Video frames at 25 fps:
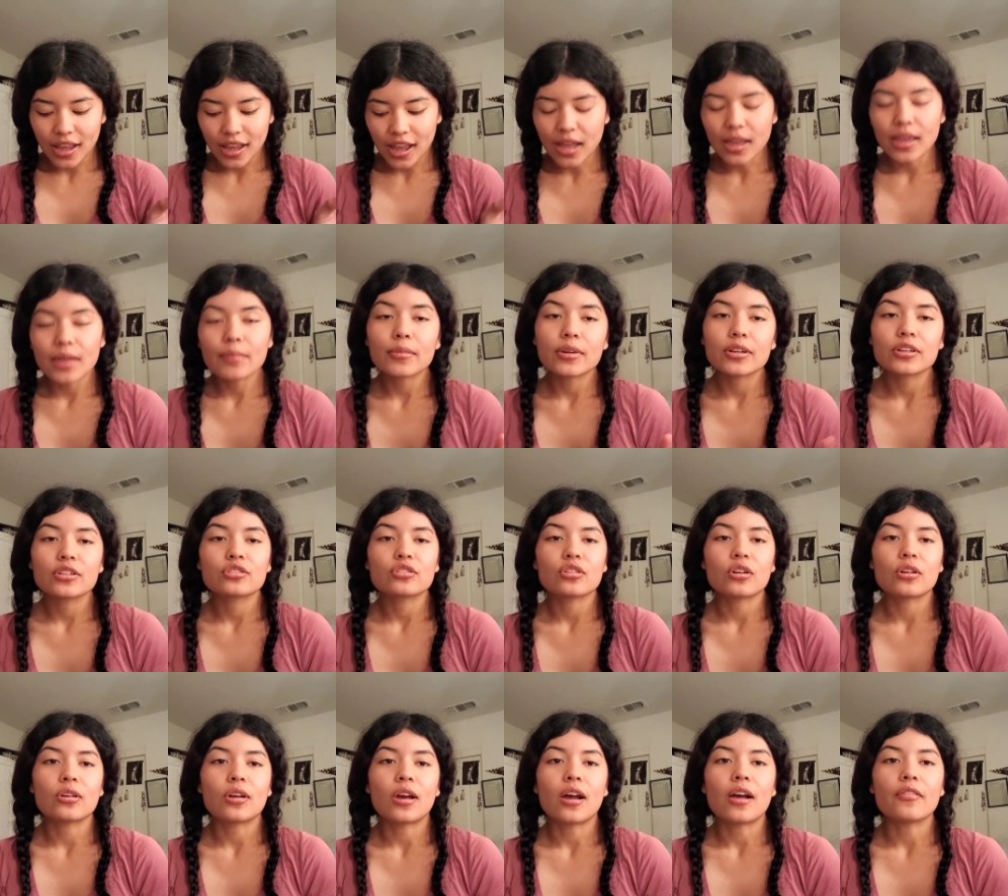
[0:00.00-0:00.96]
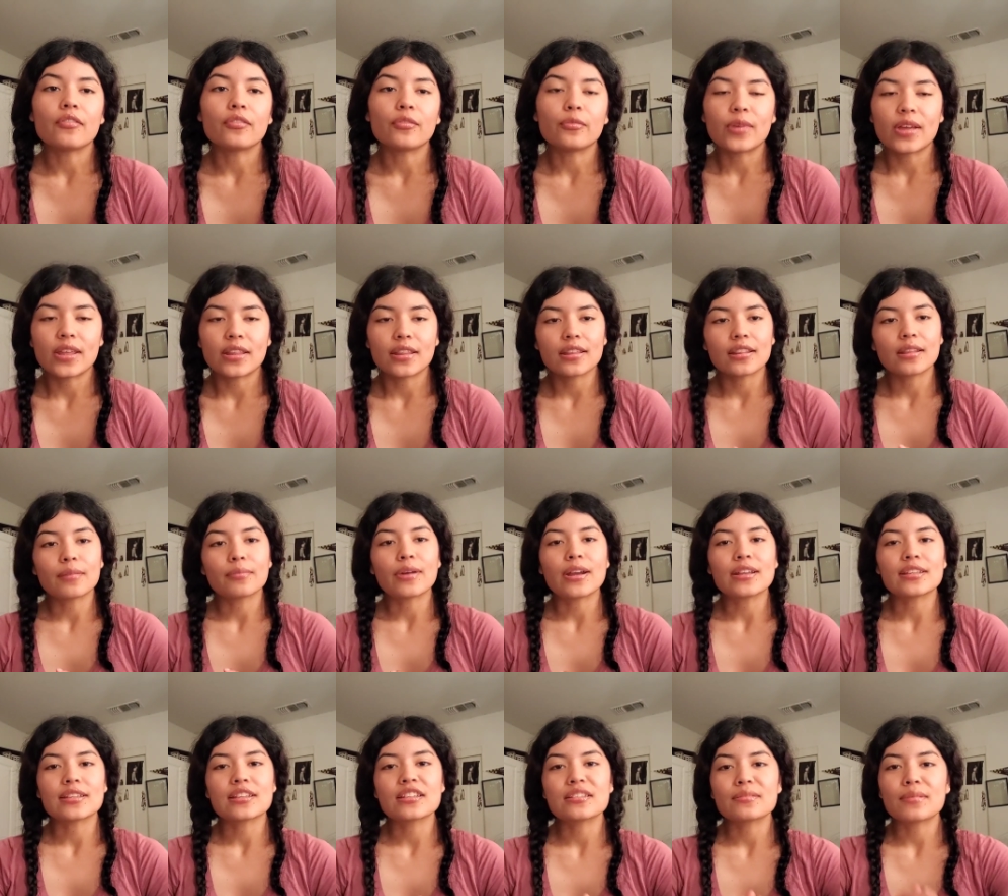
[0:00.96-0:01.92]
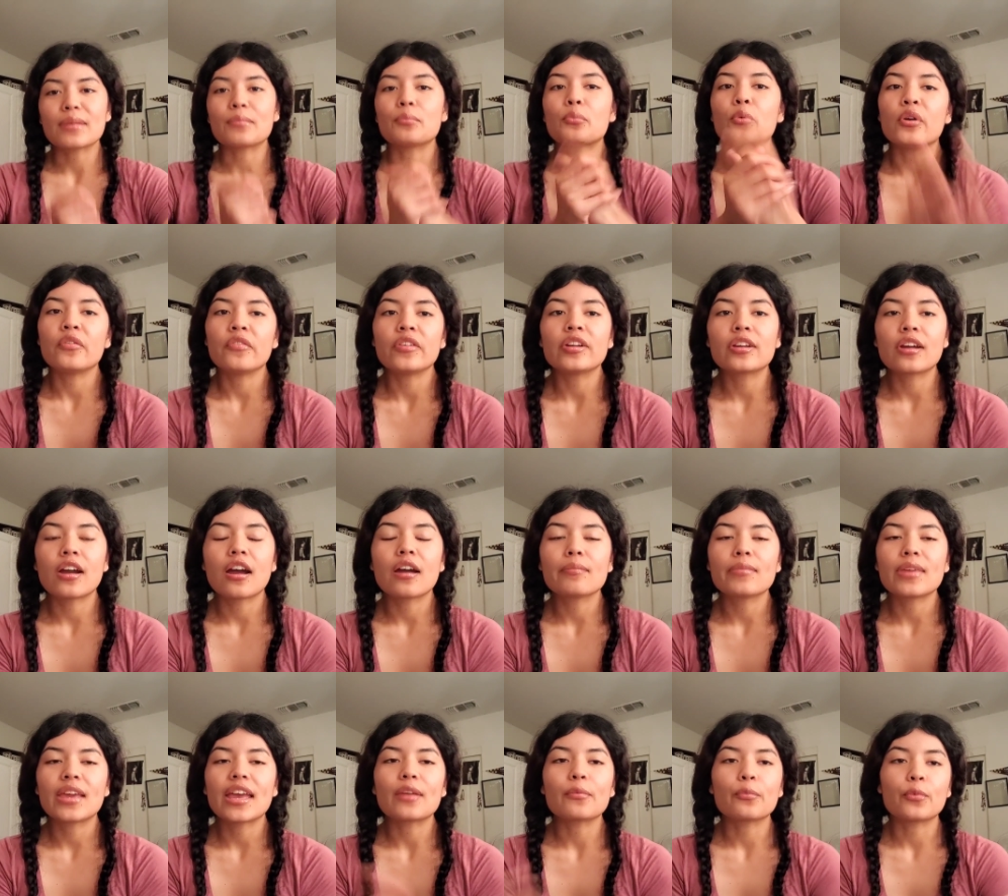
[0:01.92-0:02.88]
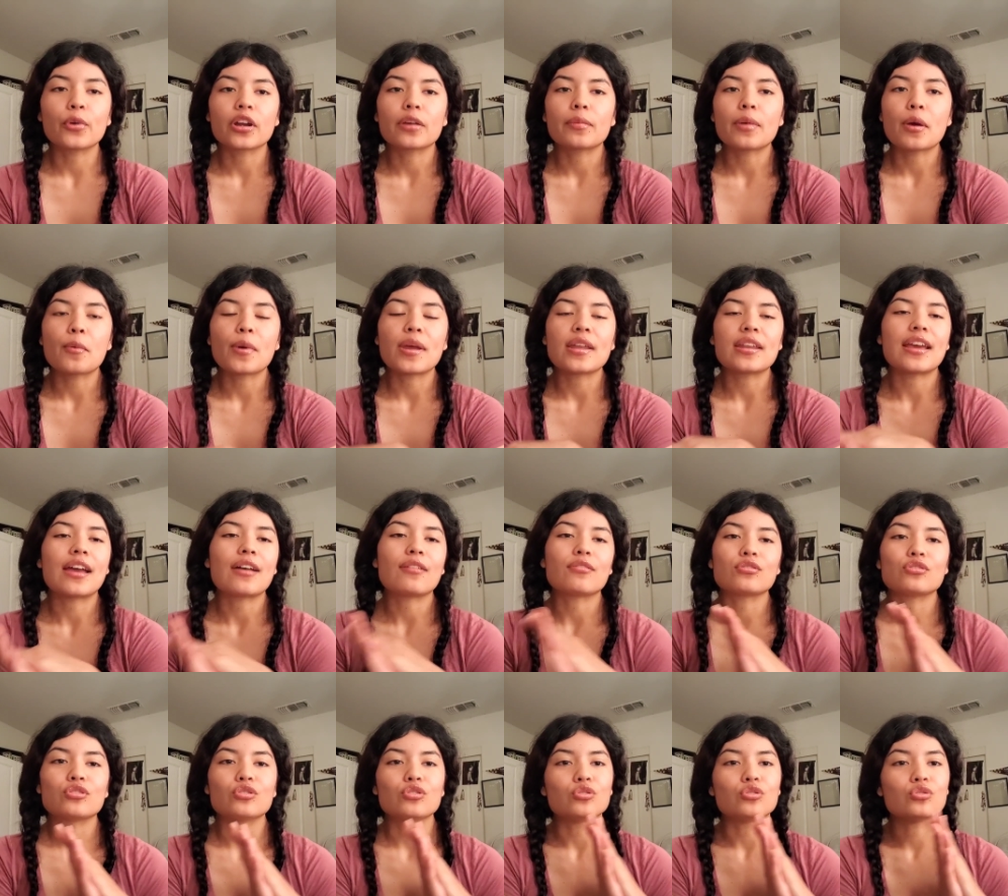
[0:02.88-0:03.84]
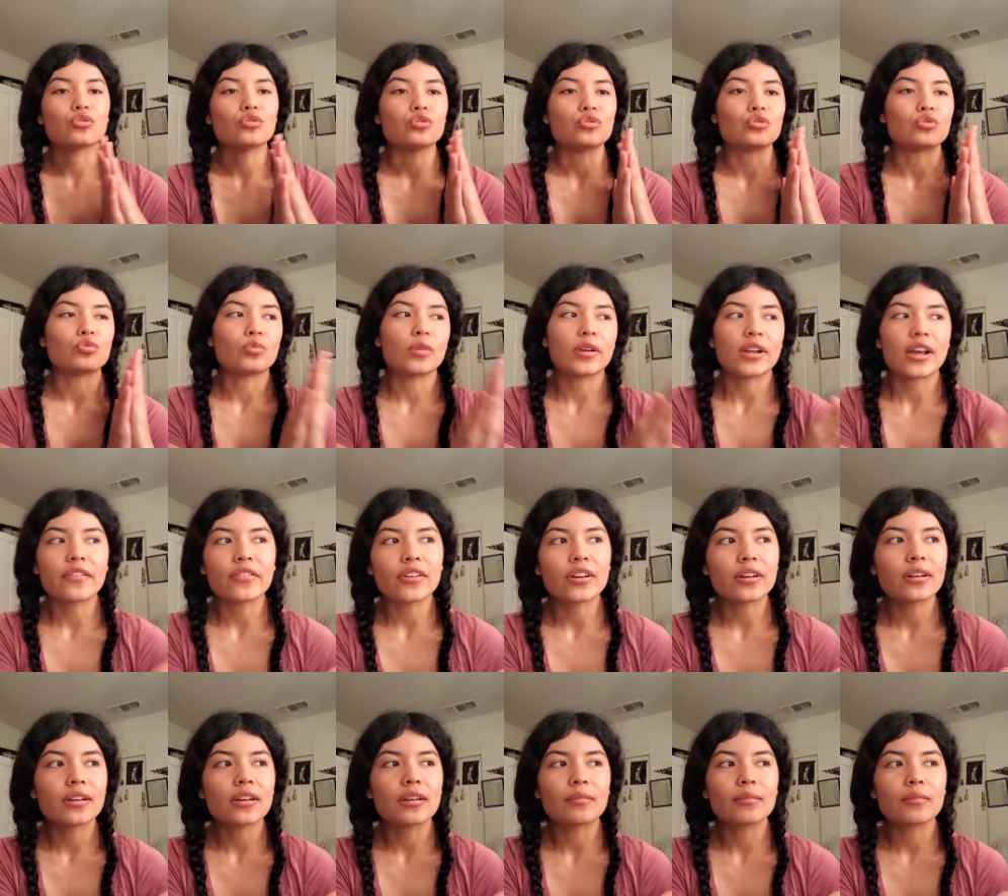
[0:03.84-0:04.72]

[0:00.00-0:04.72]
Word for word: I am gonna start off with the presents my boyfriend got me and work my way down to whatever.